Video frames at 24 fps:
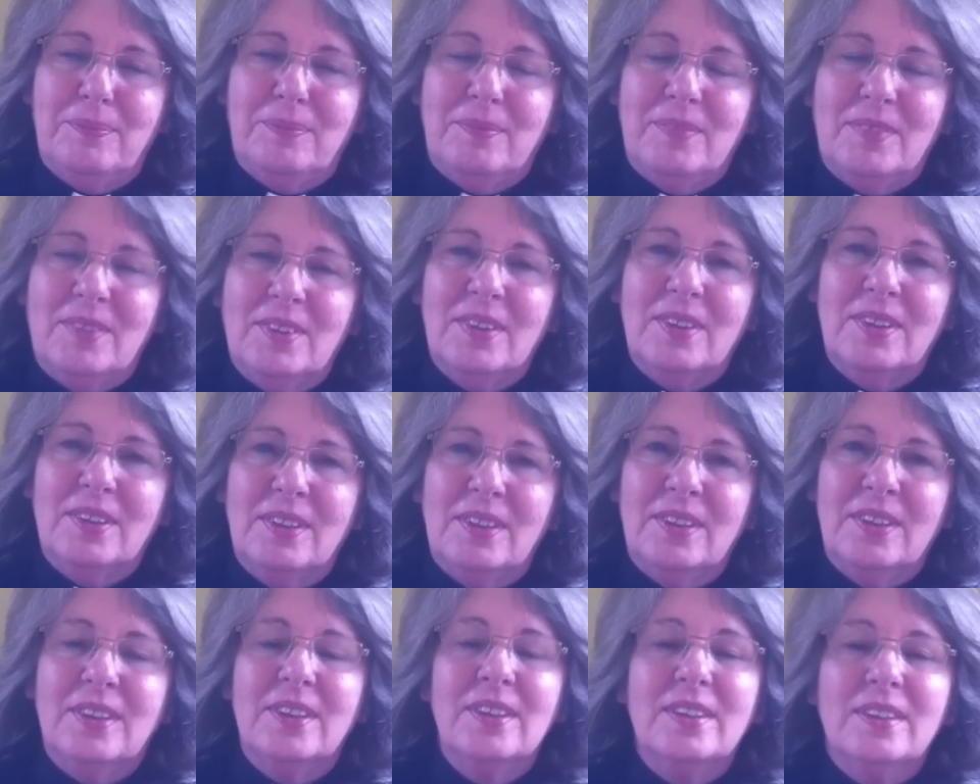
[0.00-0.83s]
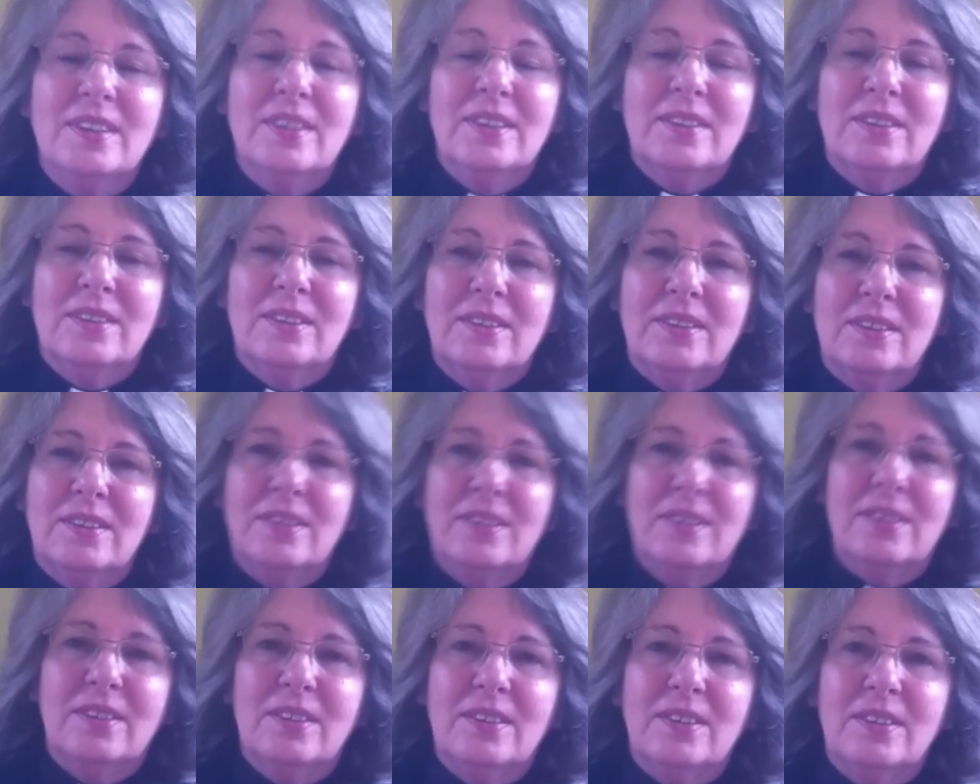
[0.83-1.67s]
When were you a
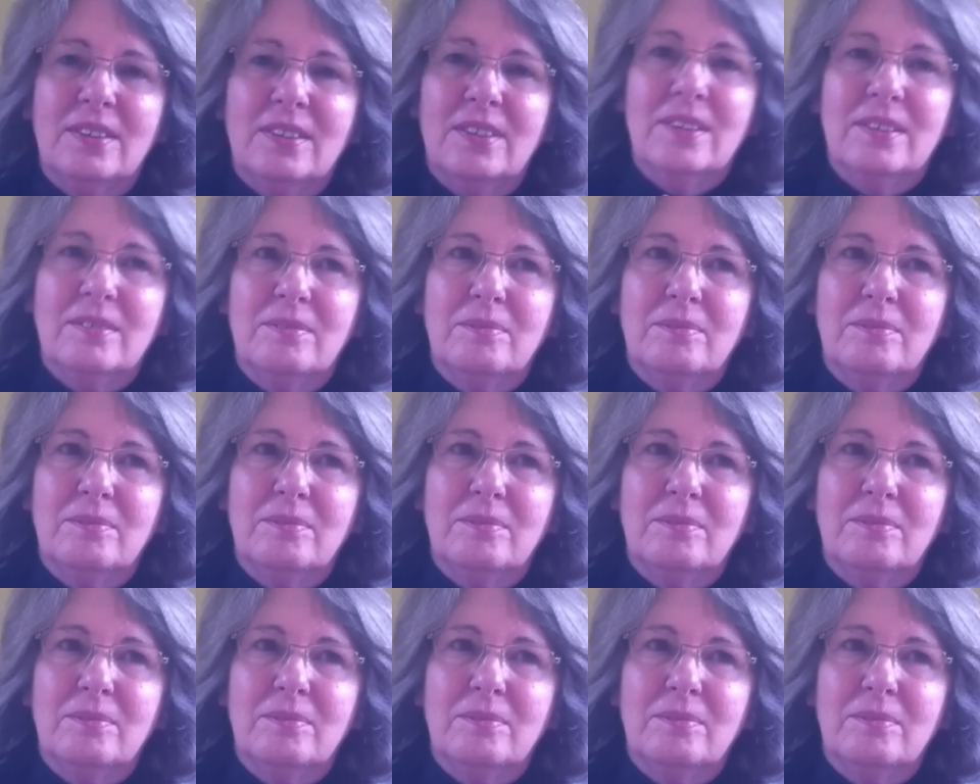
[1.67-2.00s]
punk?